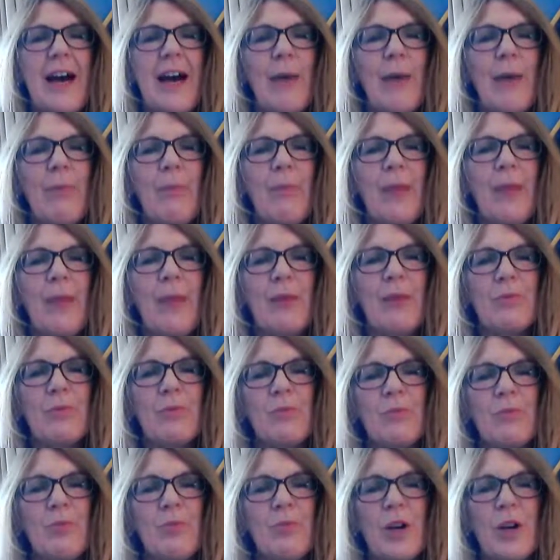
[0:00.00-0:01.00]
that
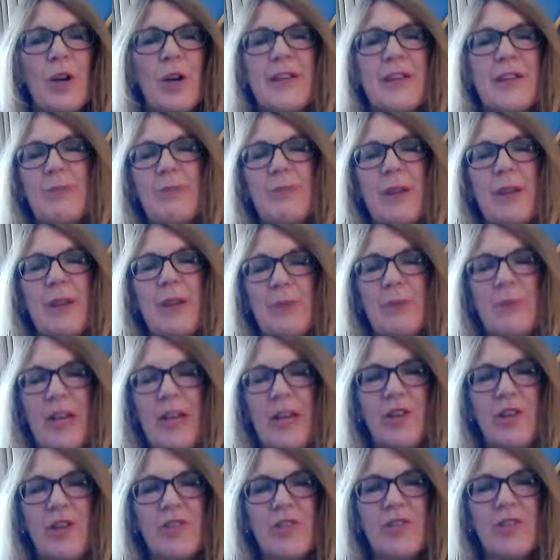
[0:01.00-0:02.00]
work that might have
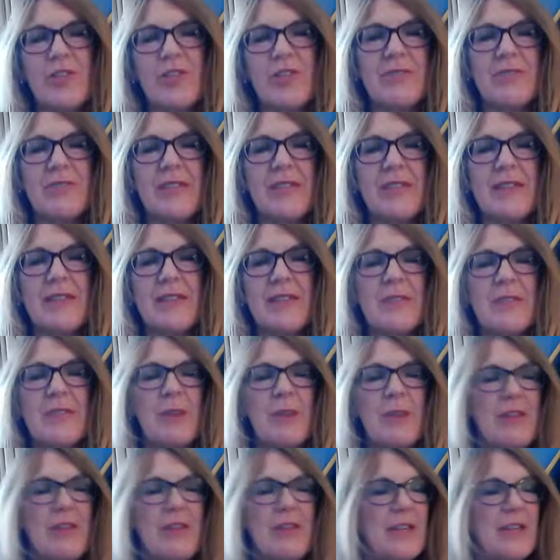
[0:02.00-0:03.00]
been launched
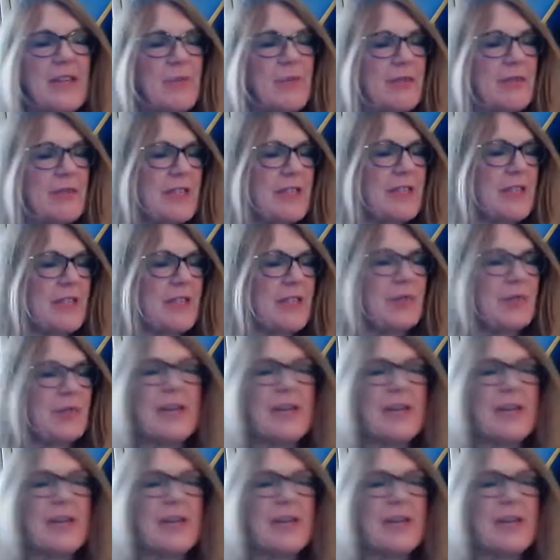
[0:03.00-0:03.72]
in this period but